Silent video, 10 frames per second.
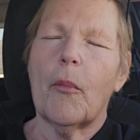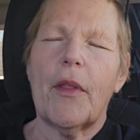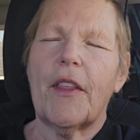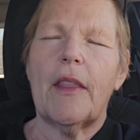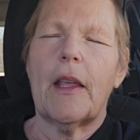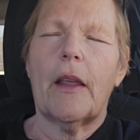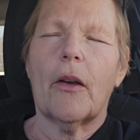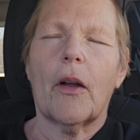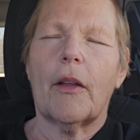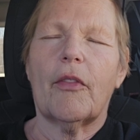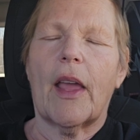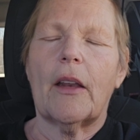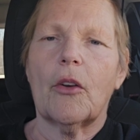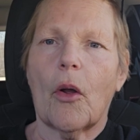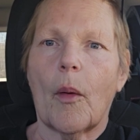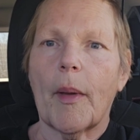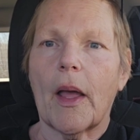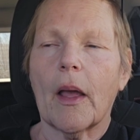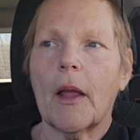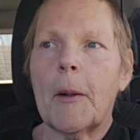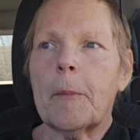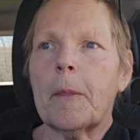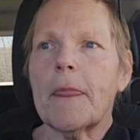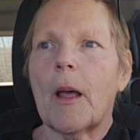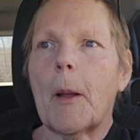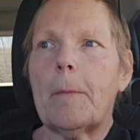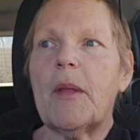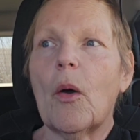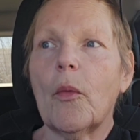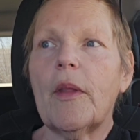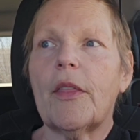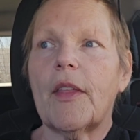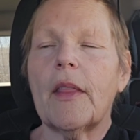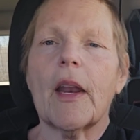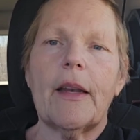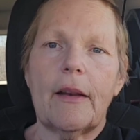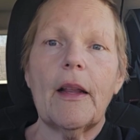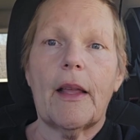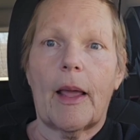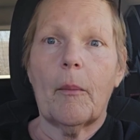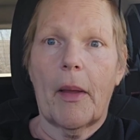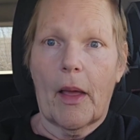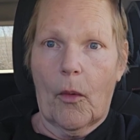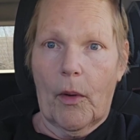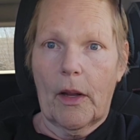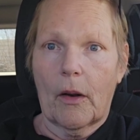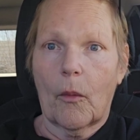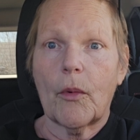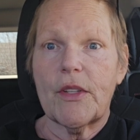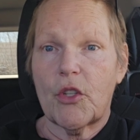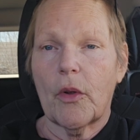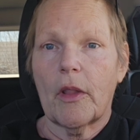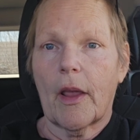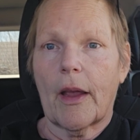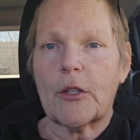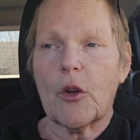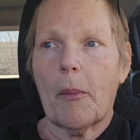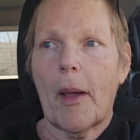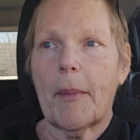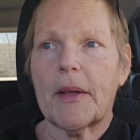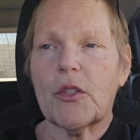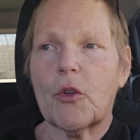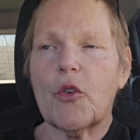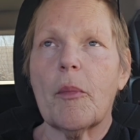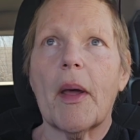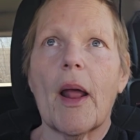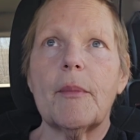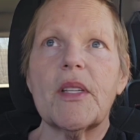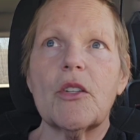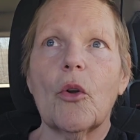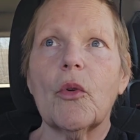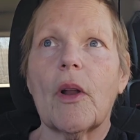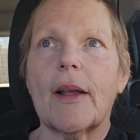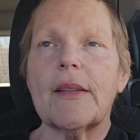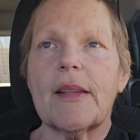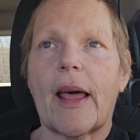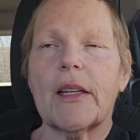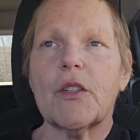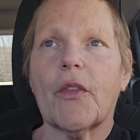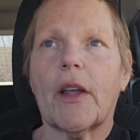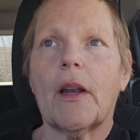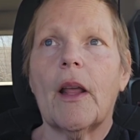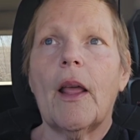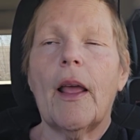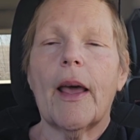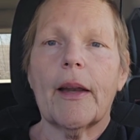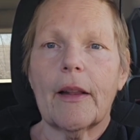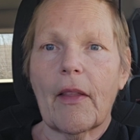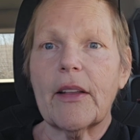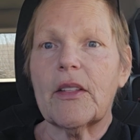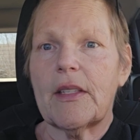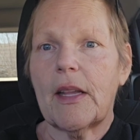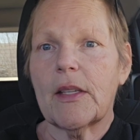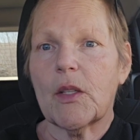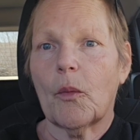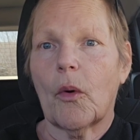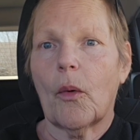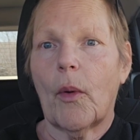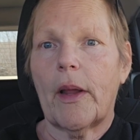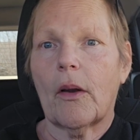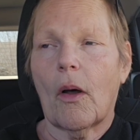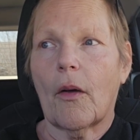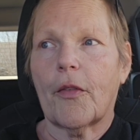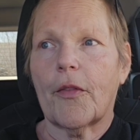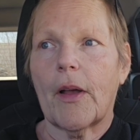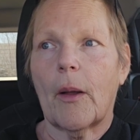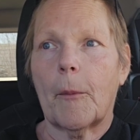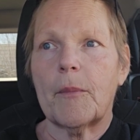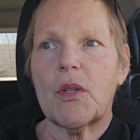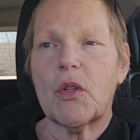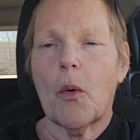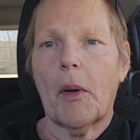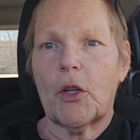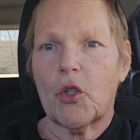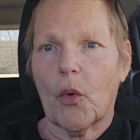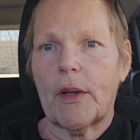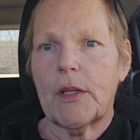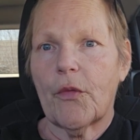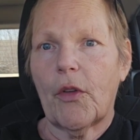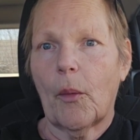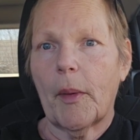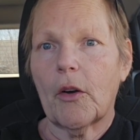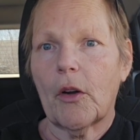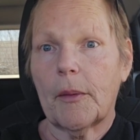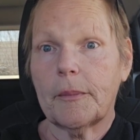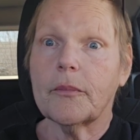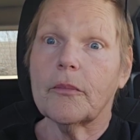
within the year, I've gained it all back. The only thing that I didn't gain back weight on was doing the gastric bypass surgery, but I'm still not satisfied. And I'd like to take some more weight off so my joints feel better.